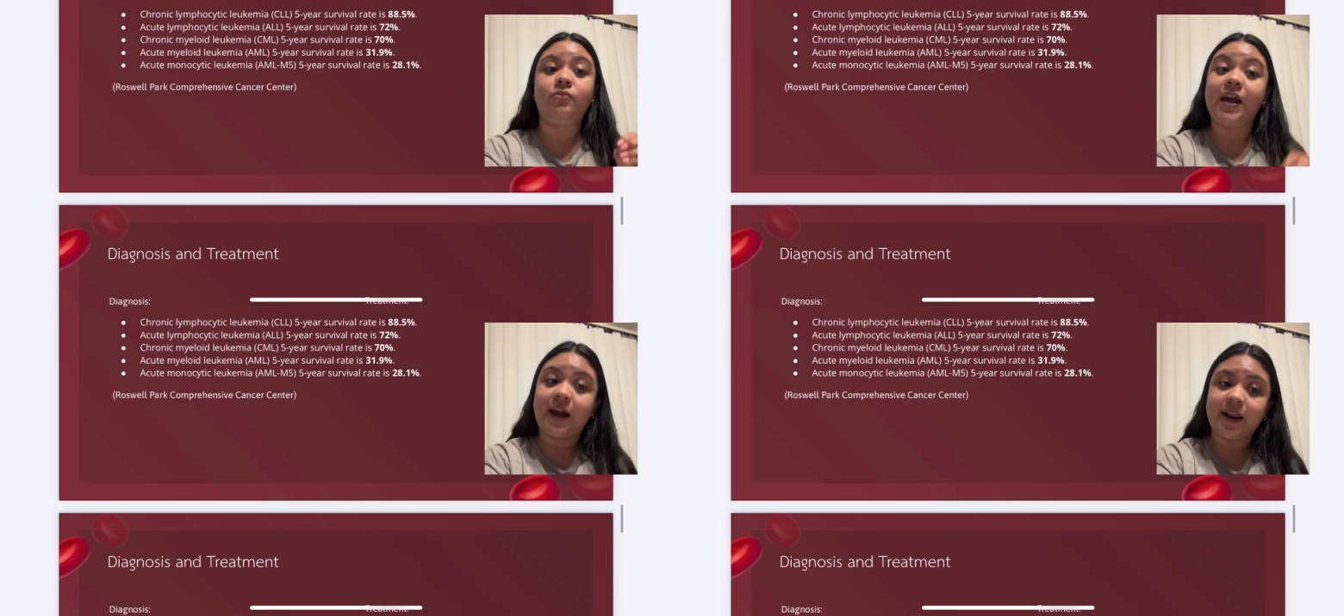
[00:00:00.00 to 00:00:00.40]

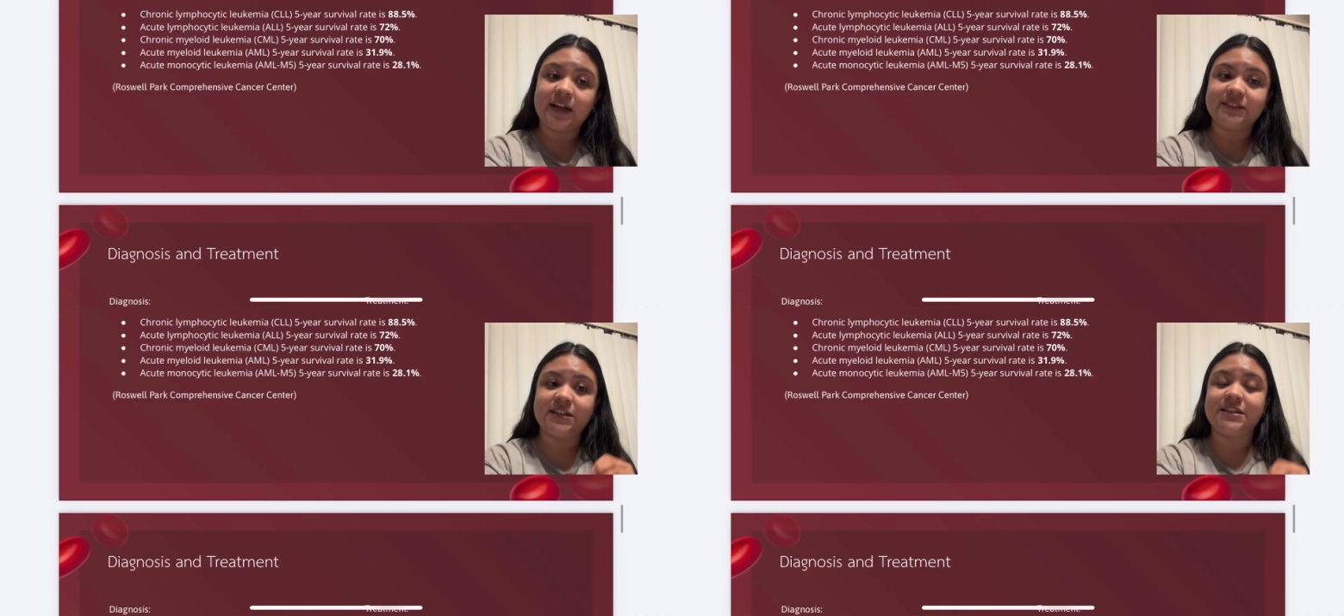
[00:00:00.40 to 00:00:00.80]

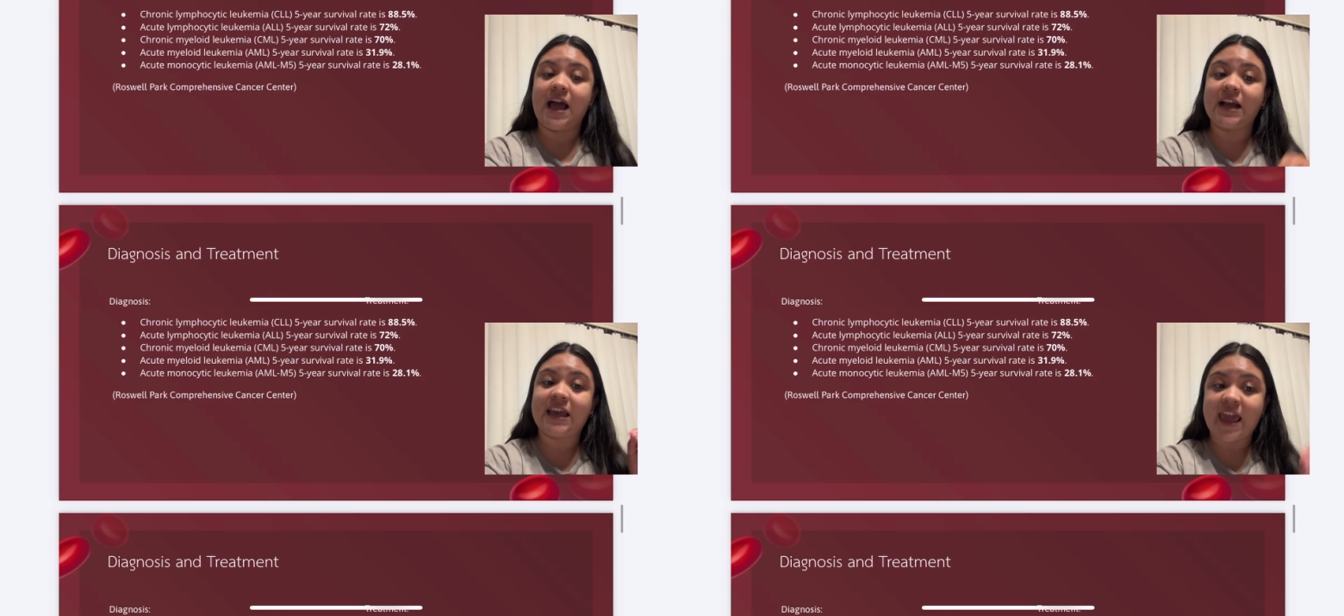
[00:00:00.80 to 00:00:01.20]
recognize and
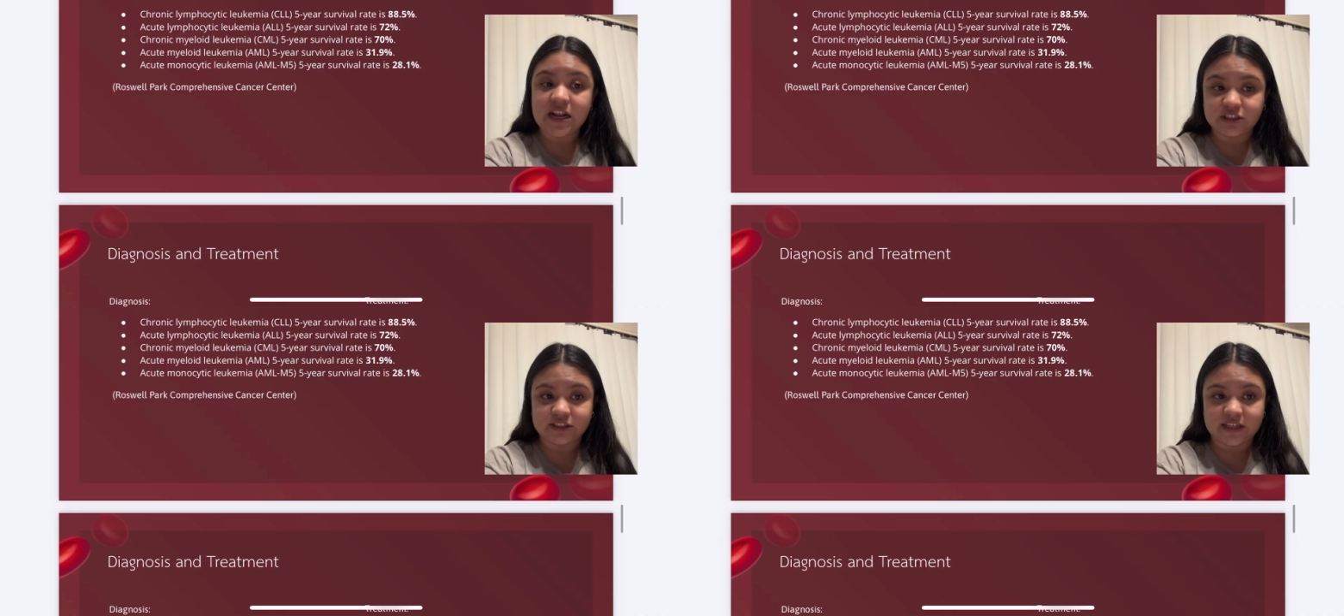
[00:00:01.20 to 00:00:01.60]
attack
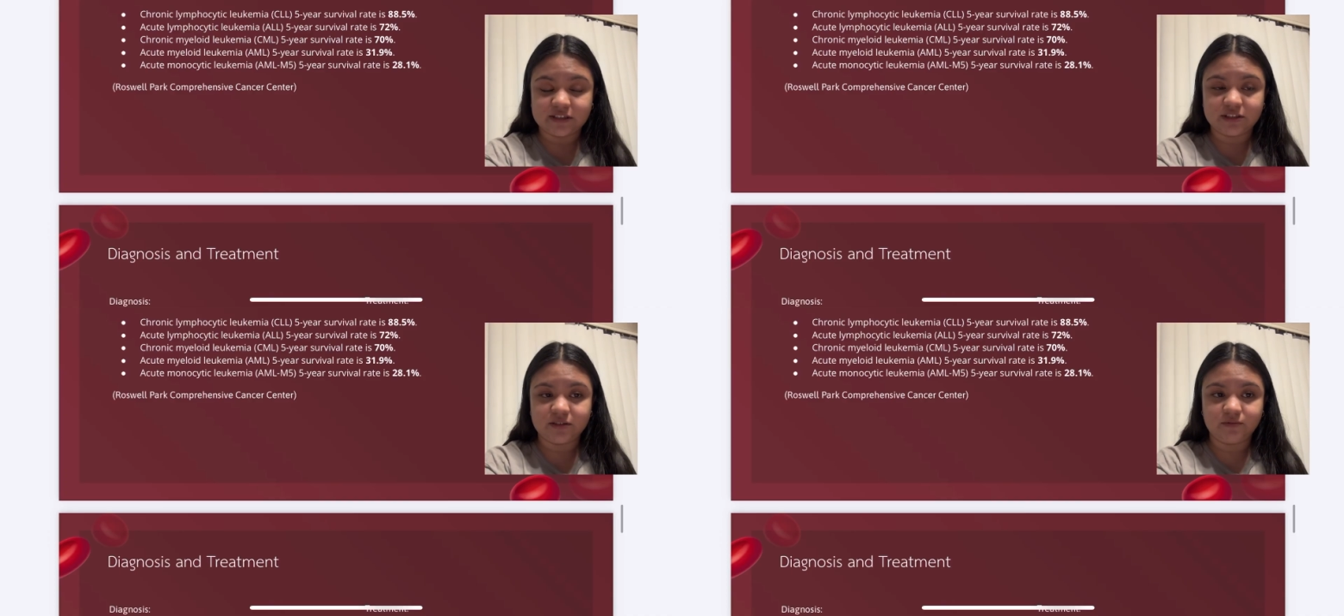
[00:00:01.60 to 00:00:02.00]
cancer
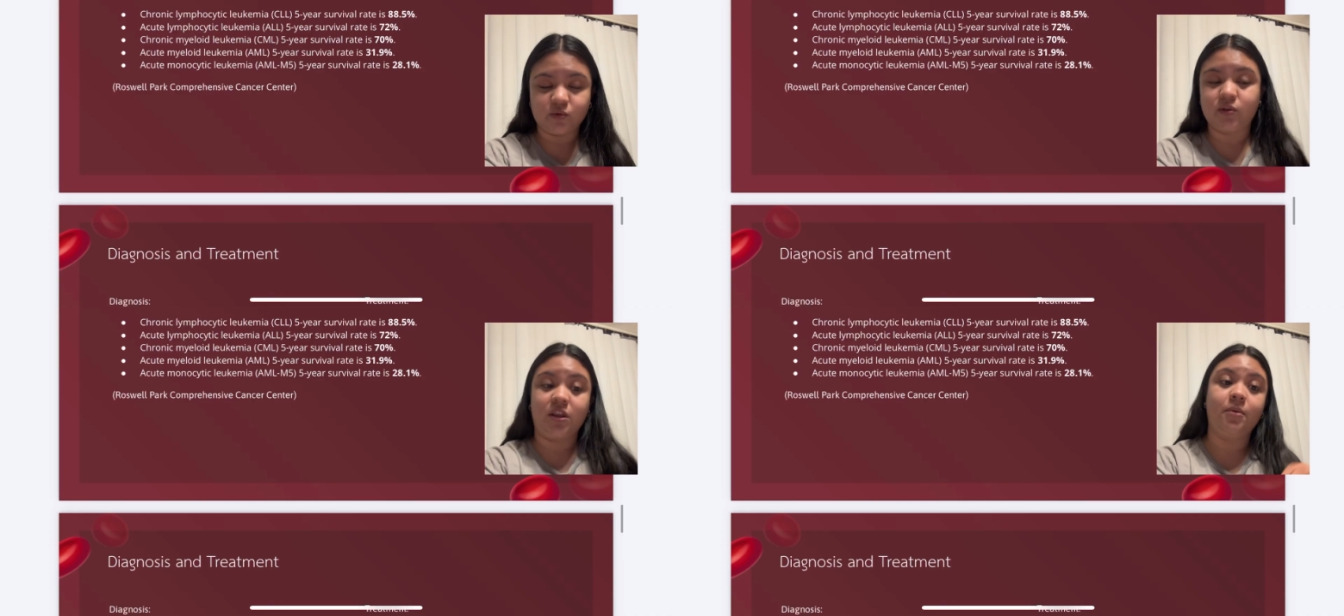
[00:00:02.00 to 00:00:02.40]
cells
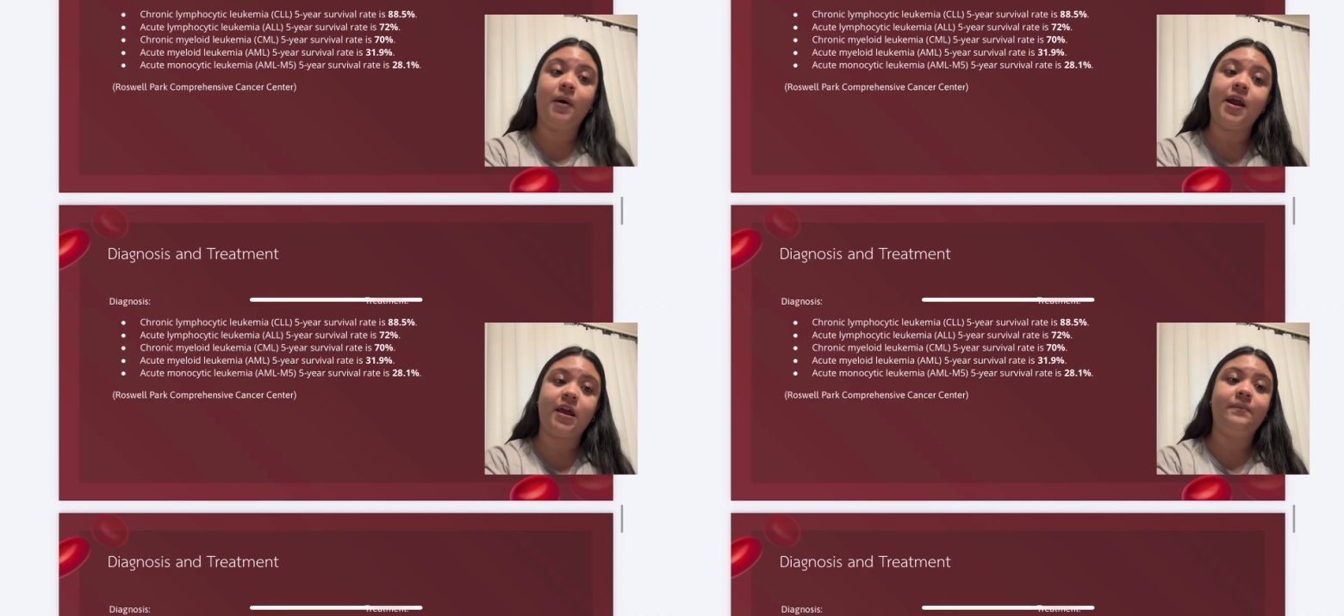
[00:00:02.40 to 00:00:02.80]
within the
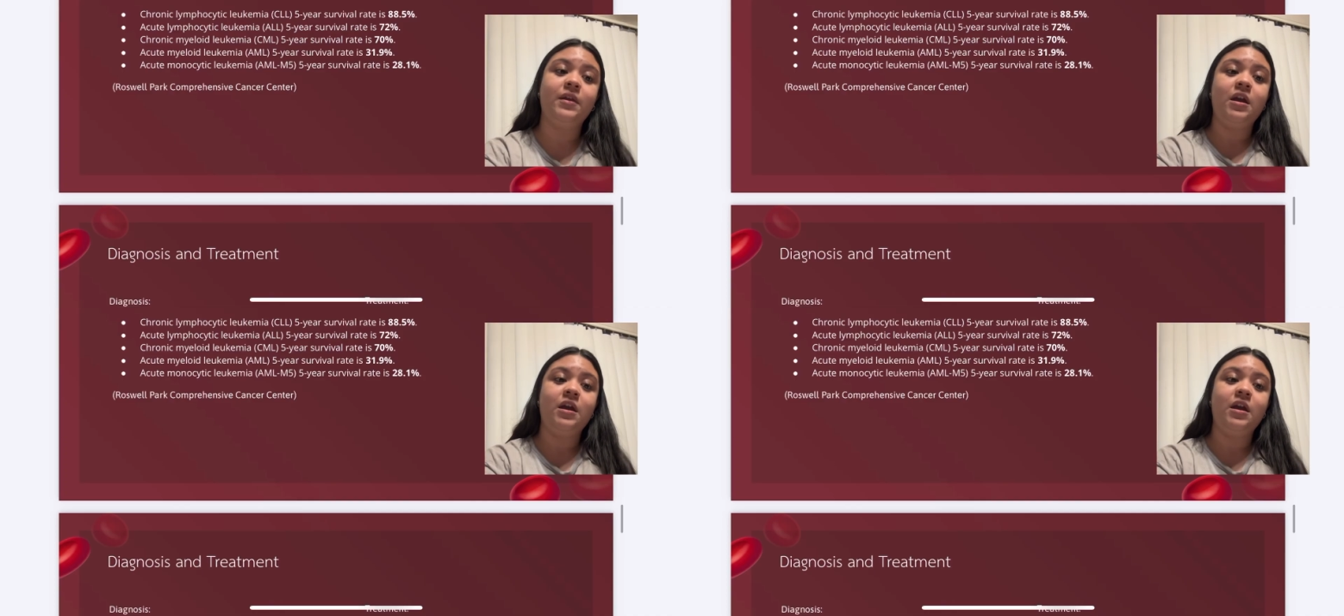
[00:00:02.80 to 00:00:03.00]
body.